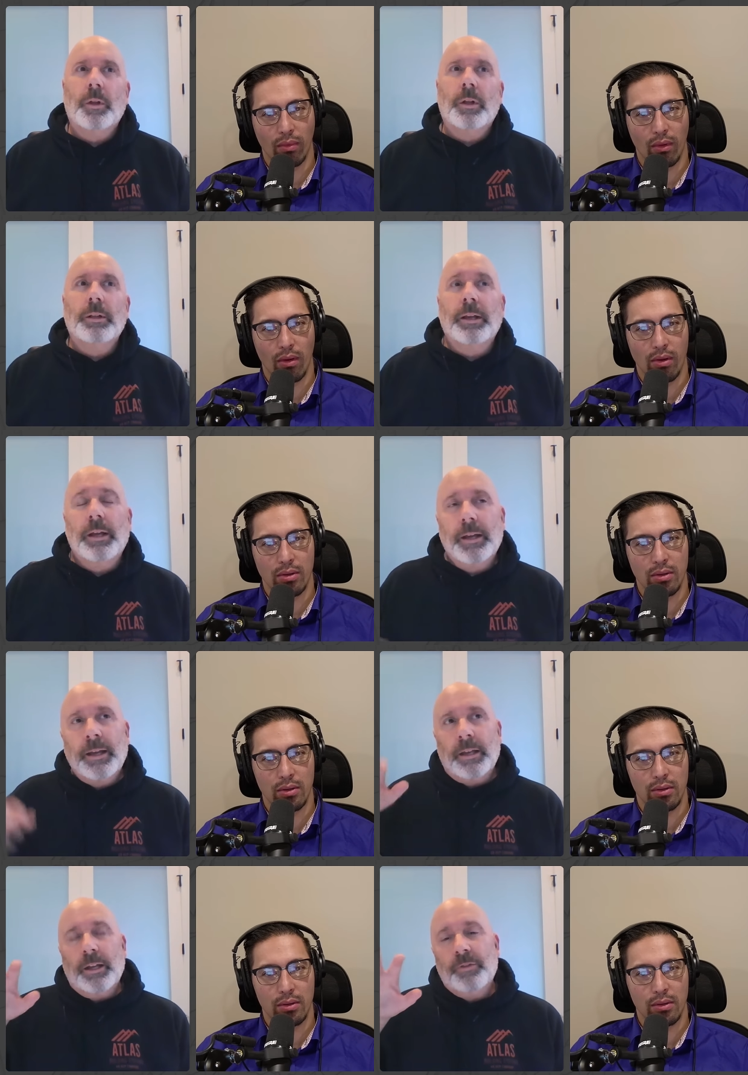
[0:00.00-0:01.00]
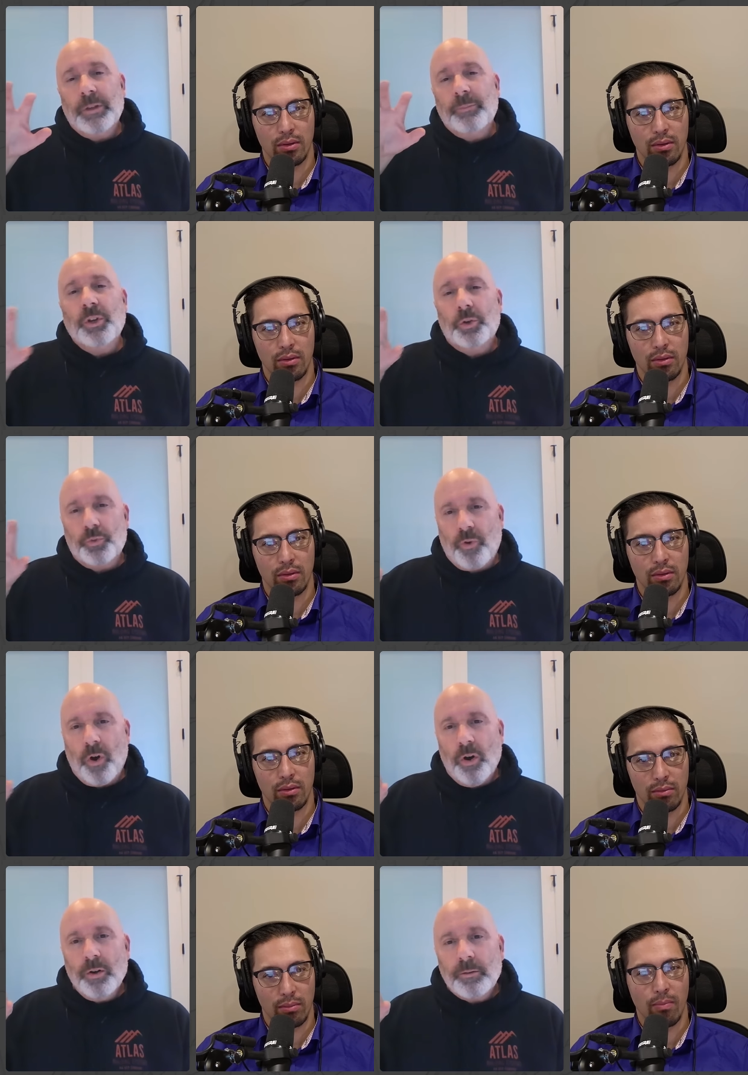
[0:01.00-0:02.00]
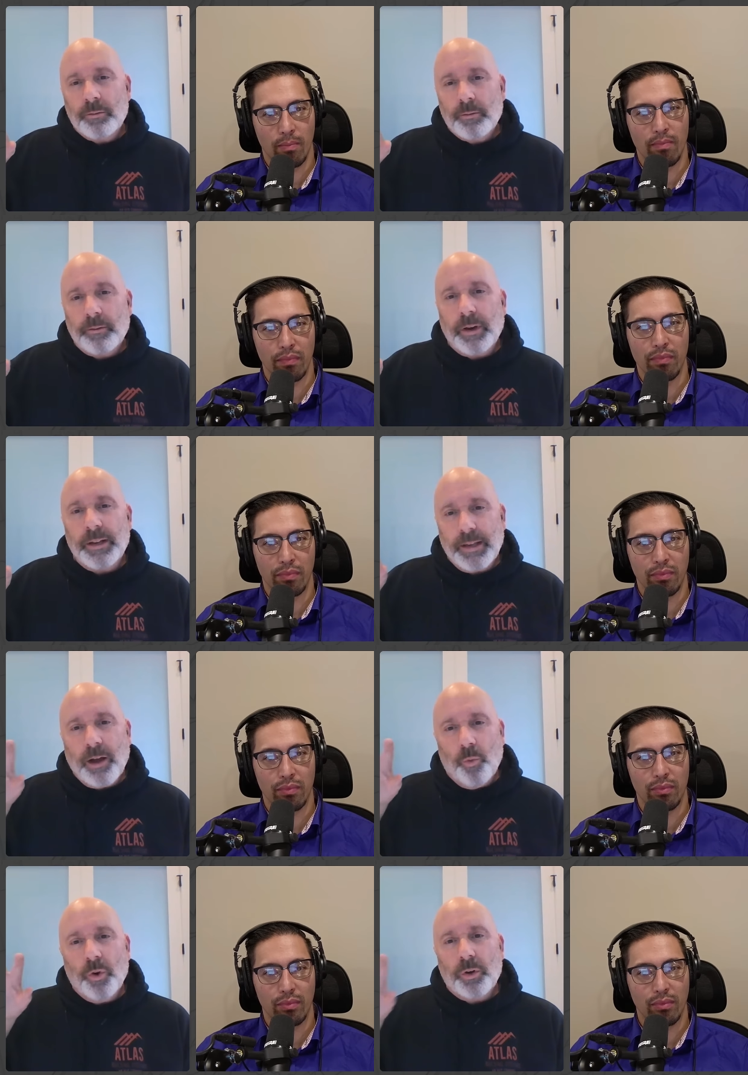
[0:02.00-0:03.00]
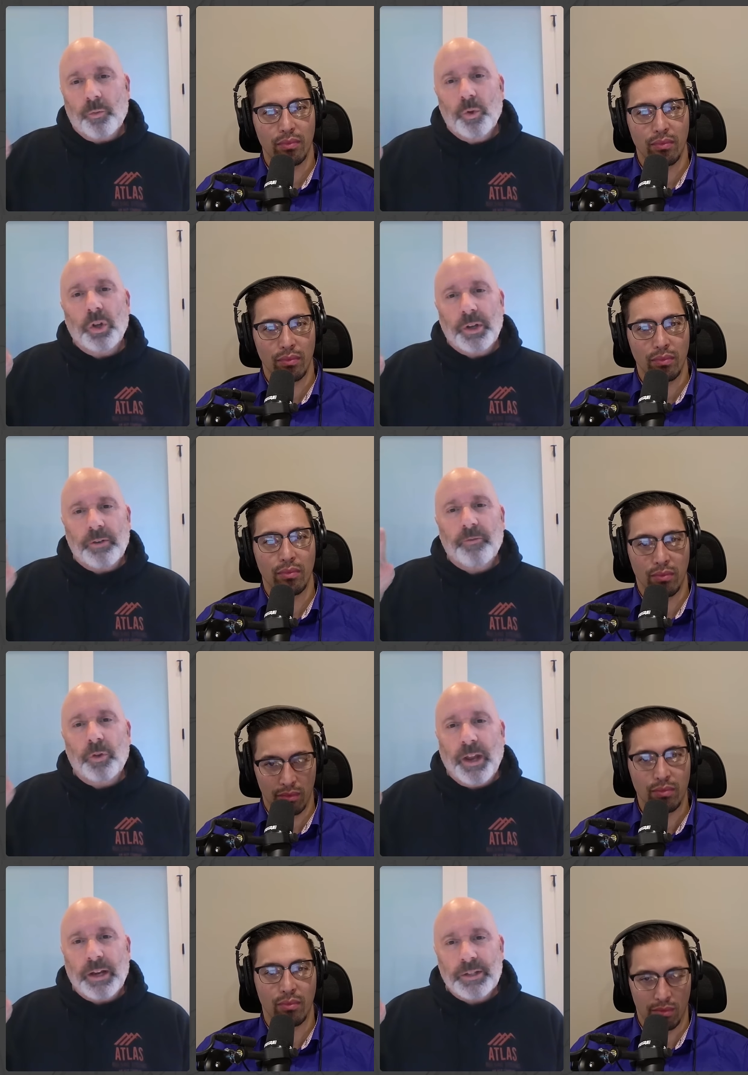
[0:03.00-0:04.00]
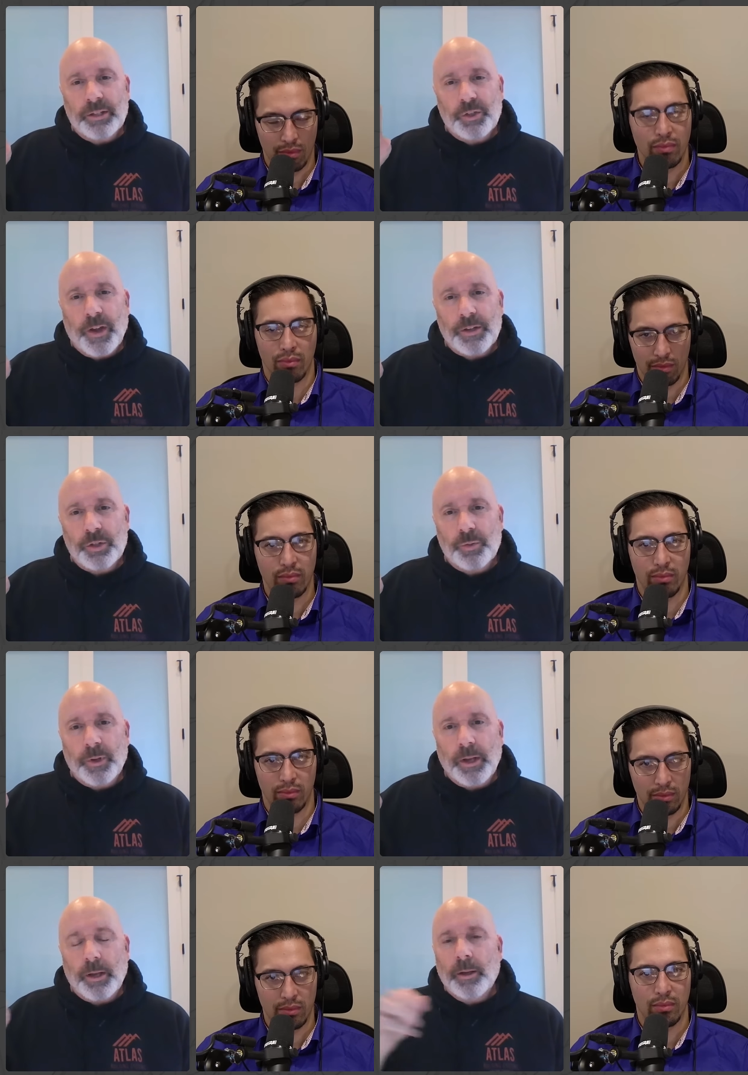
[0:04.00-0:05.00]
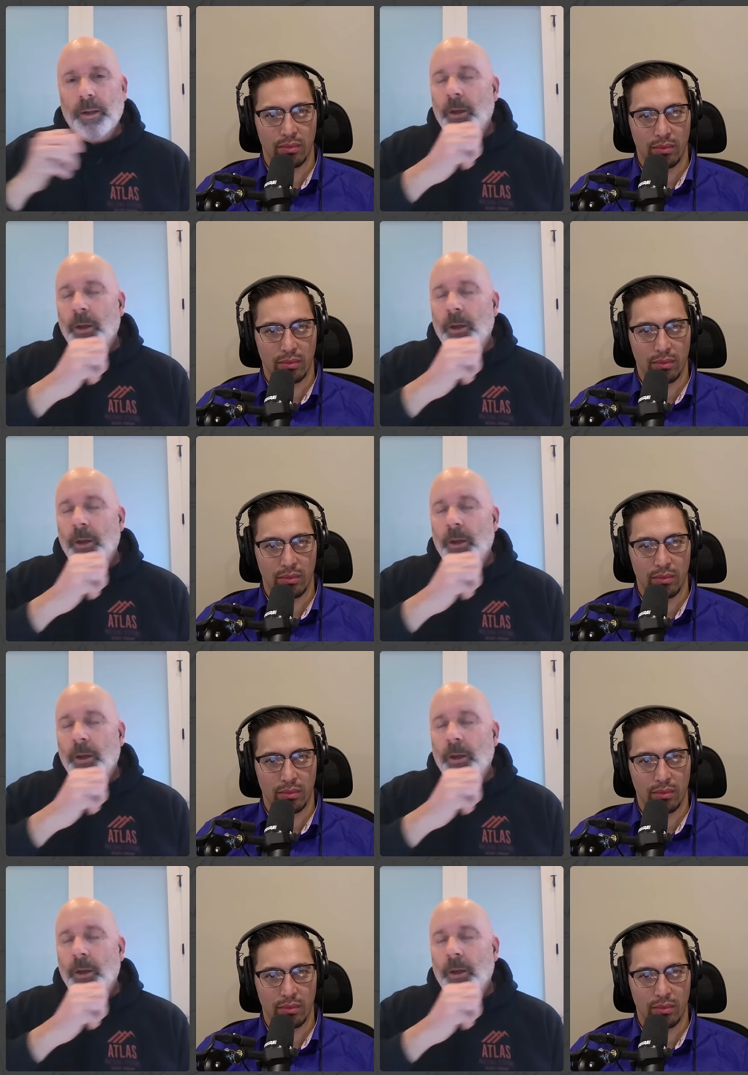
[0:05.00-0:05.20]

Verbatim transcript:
Speaker 1: like uh, again, if something goes wrong, right? Yeah, we're we're looking to fully exit as fast as we can.